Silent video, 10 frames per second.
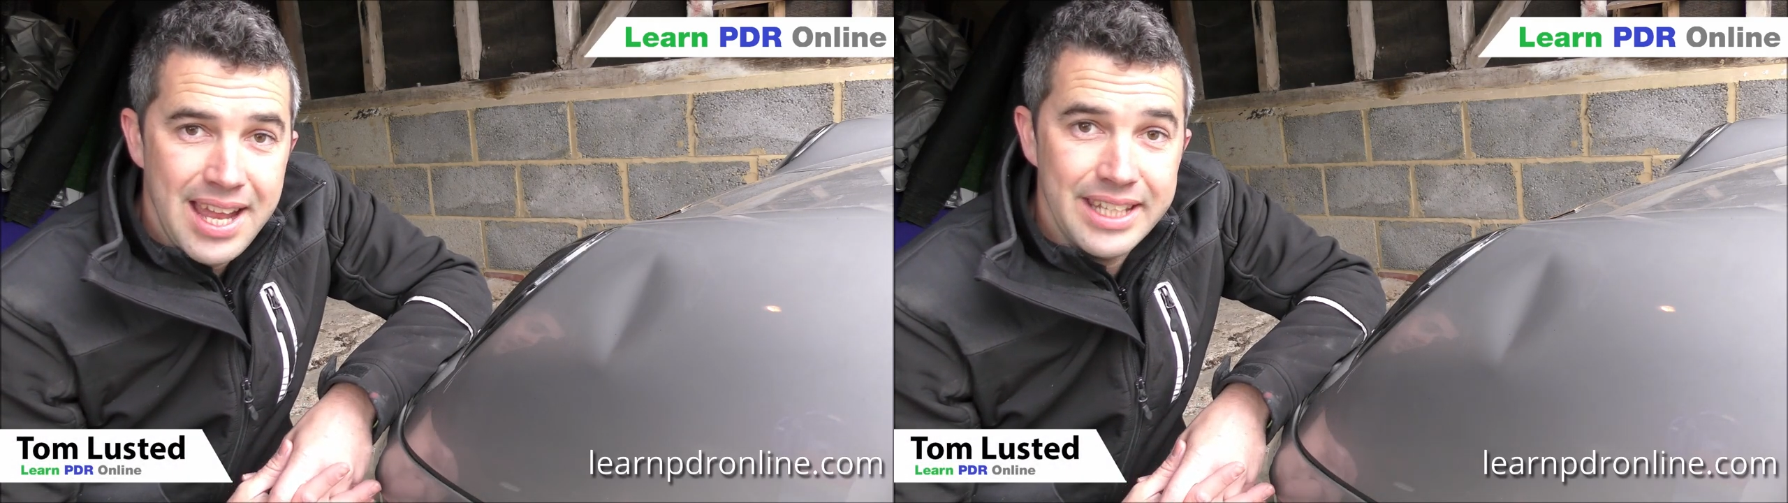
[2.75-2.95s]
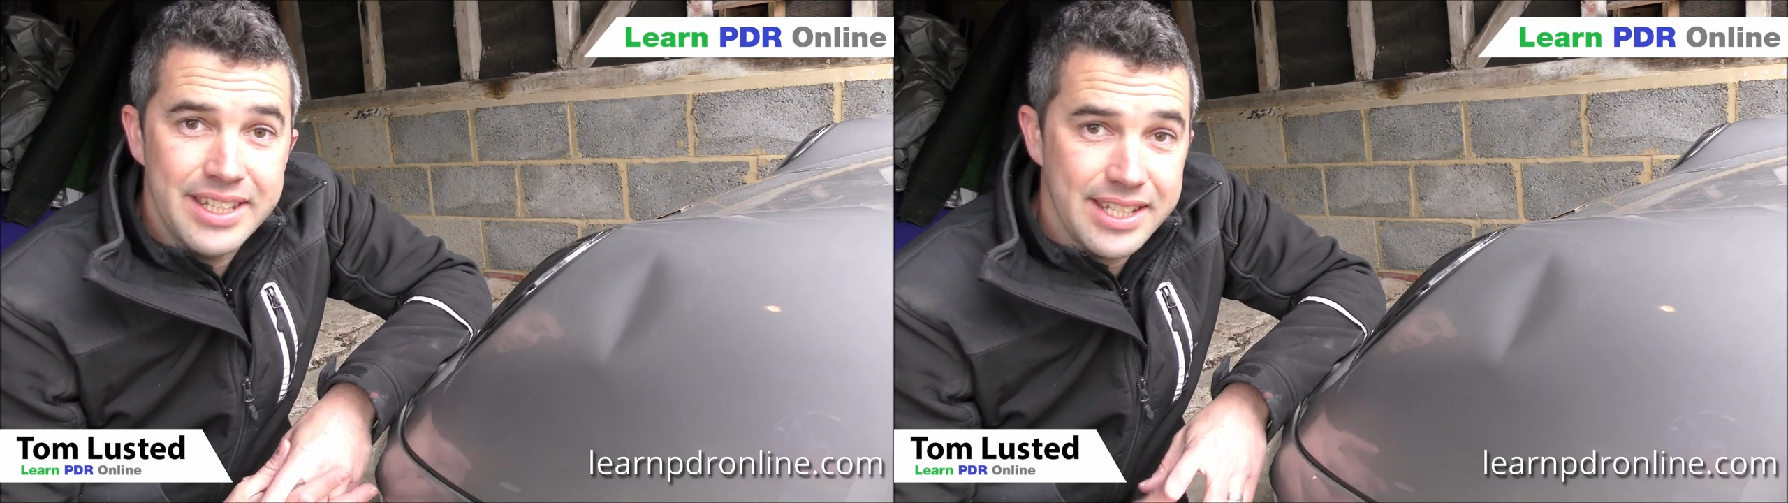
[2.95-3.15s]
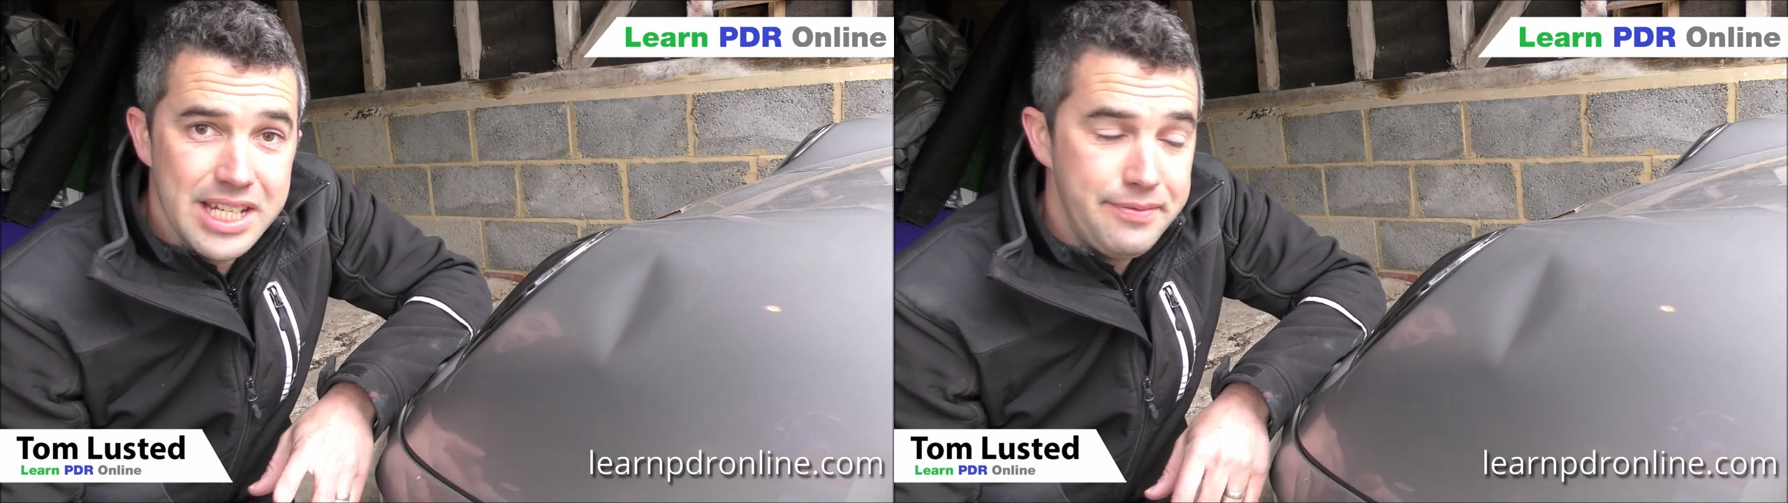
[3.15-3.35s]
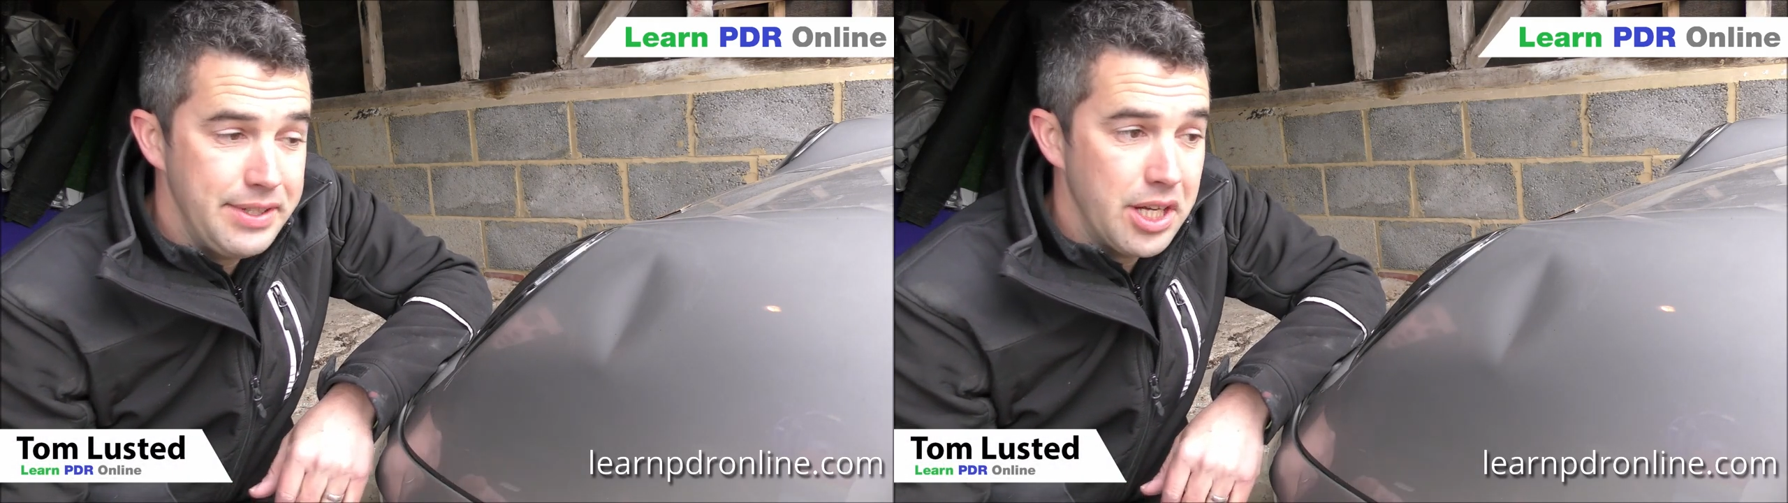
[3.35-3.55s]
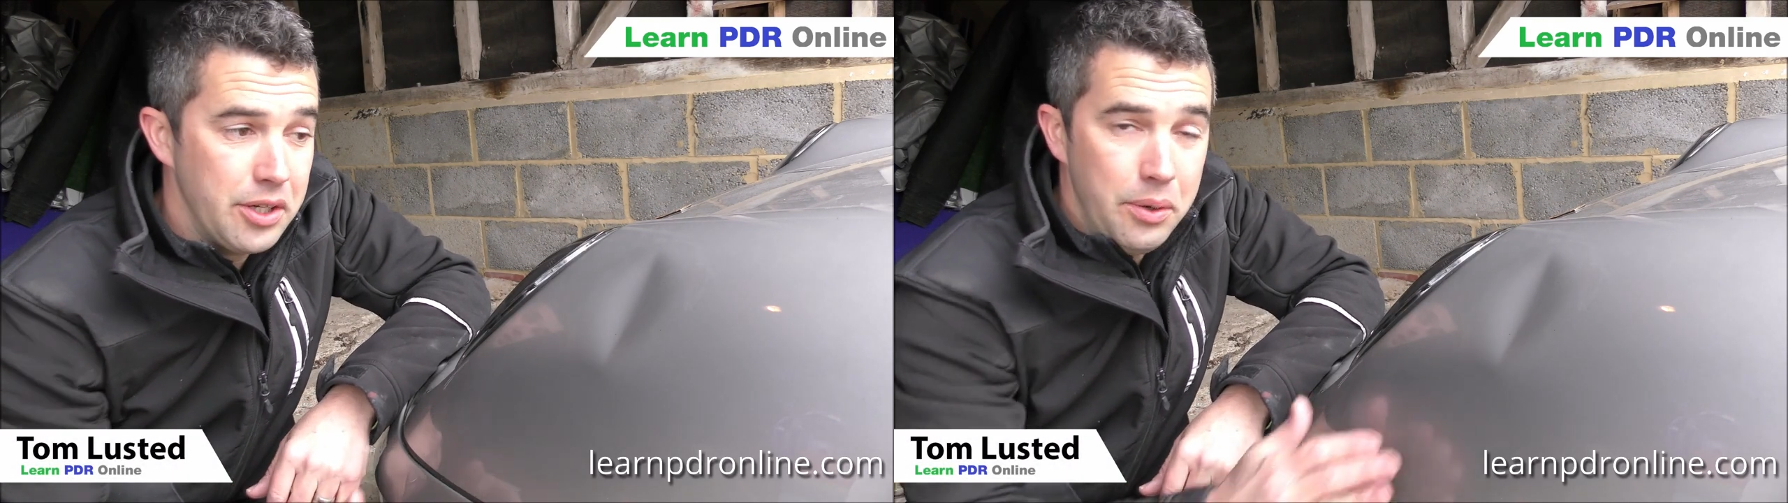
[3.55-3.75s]
and in today's
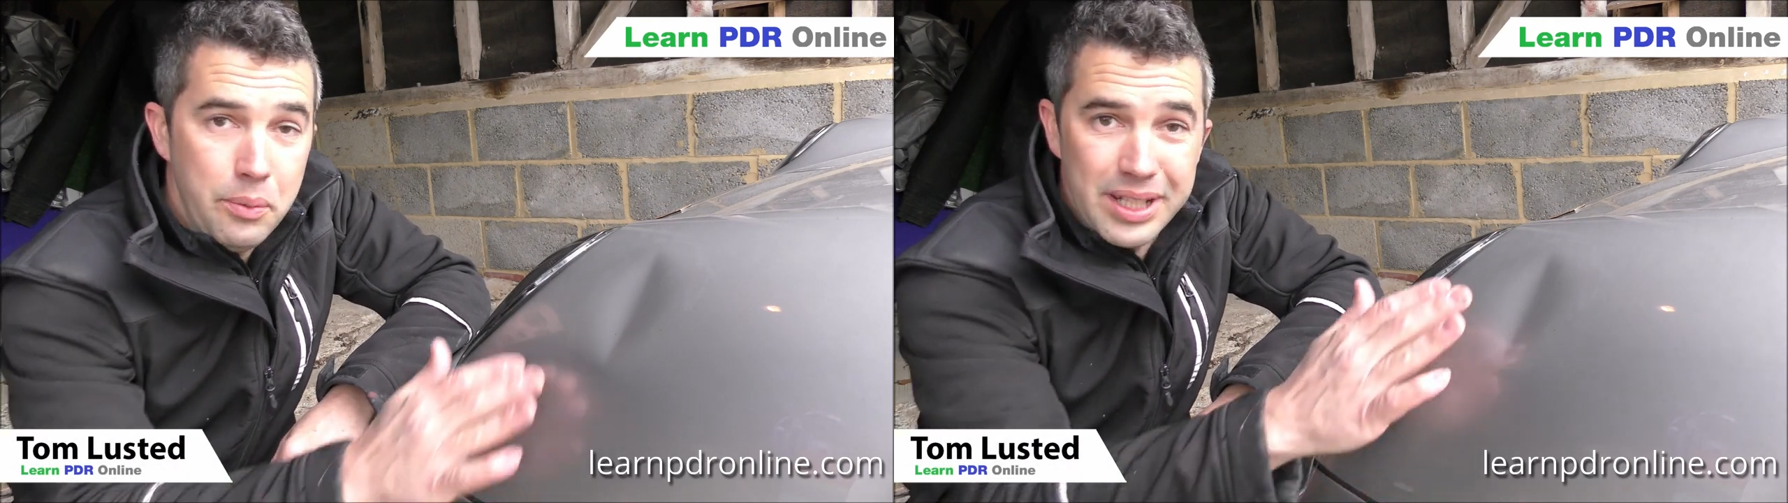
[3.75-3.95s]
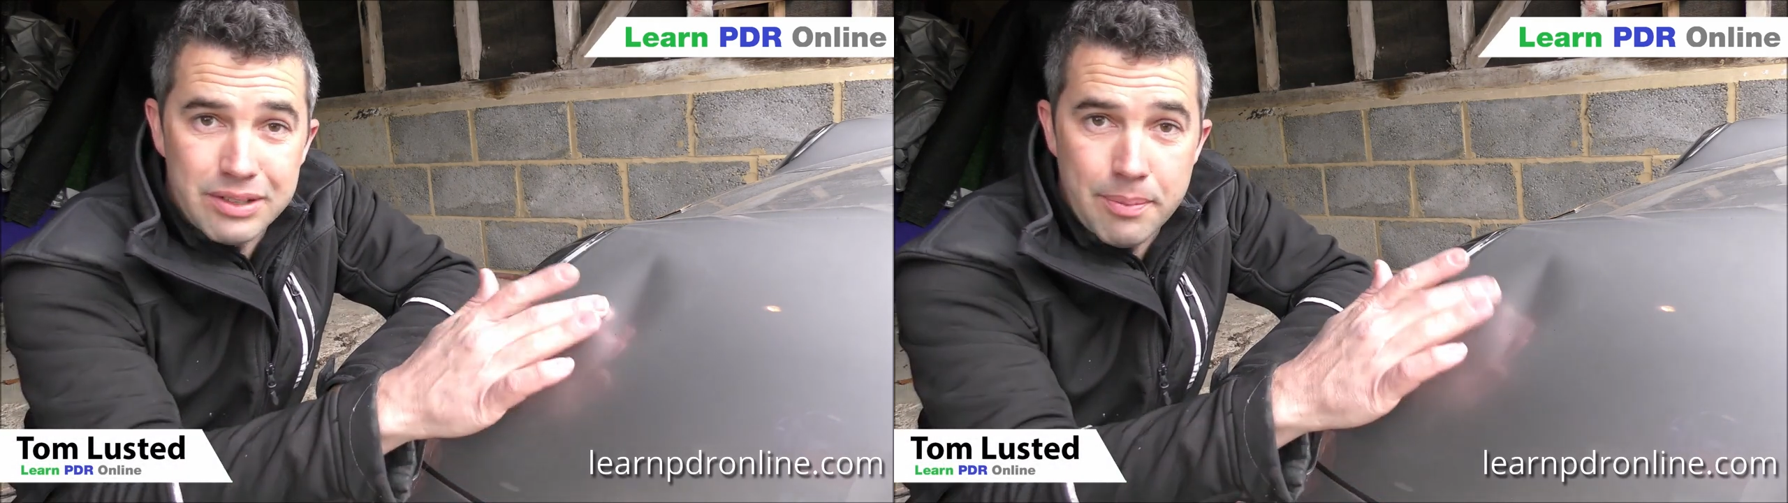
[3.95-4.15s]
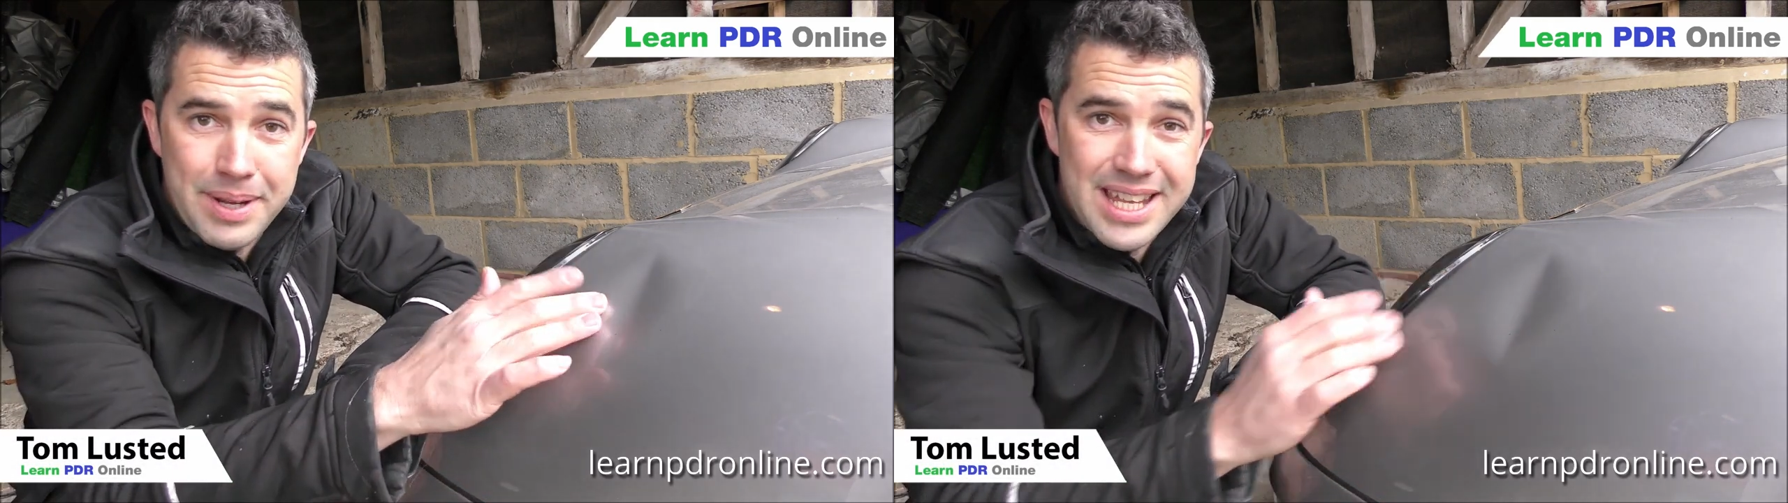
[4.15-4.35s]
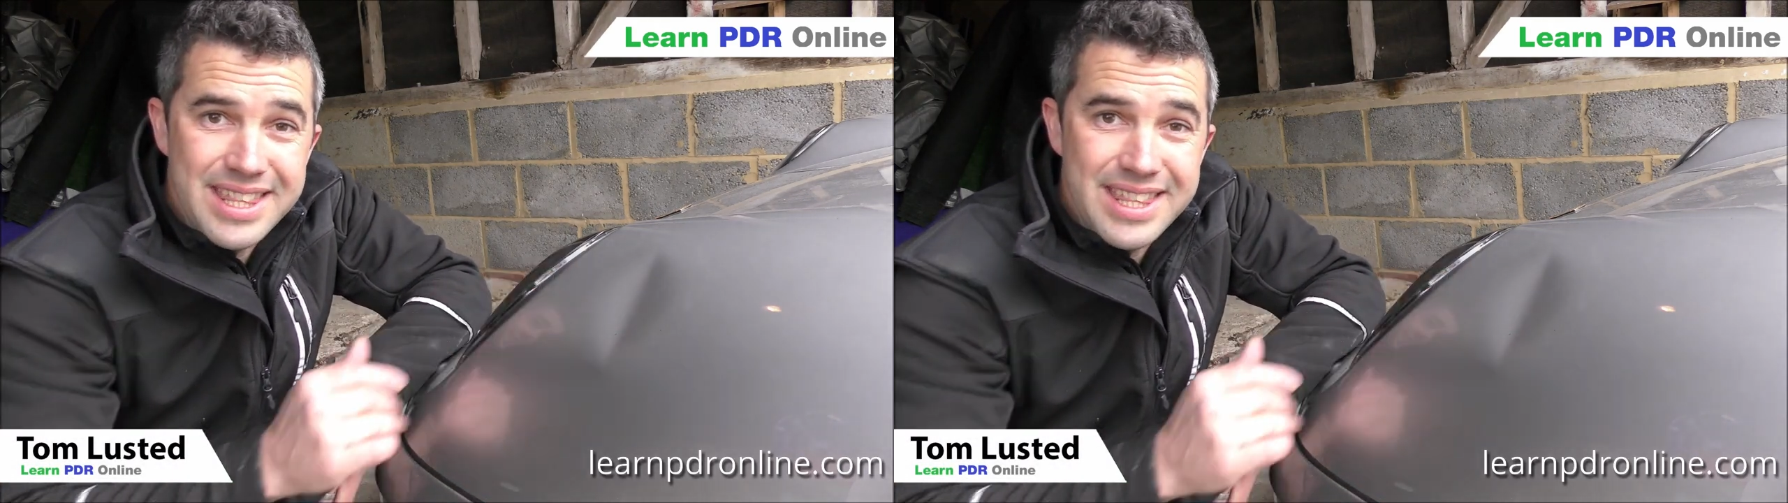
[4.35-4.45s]
video we're going to repair